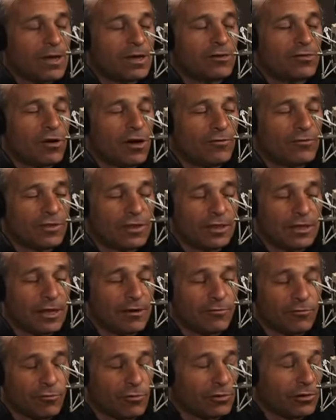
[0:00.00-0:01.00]
better off than they
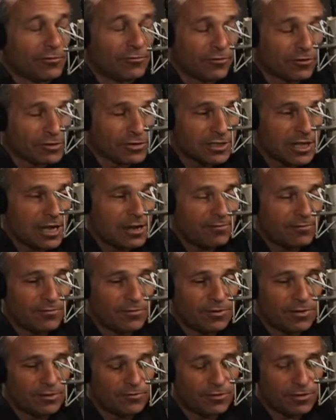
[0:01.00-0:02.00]
ever were. And the first time,
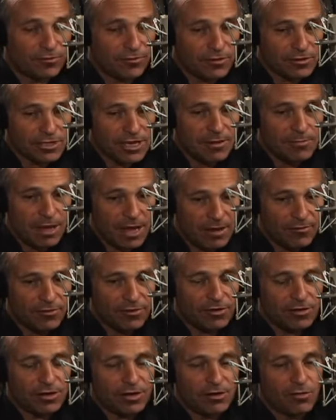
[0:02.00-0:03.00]
for the first time
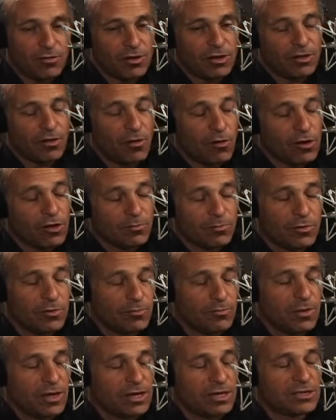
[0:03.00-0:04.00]
ever, an oil oil
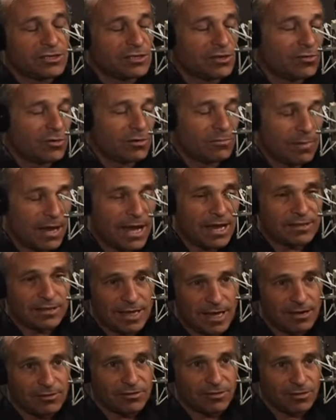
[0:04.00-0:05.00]
boom money is going back
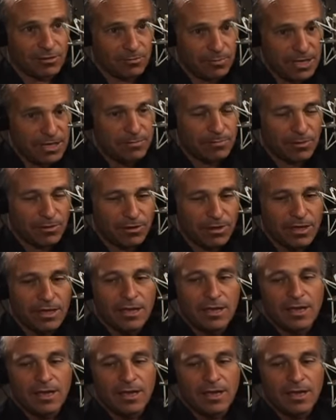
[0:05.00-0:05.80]
down to the people.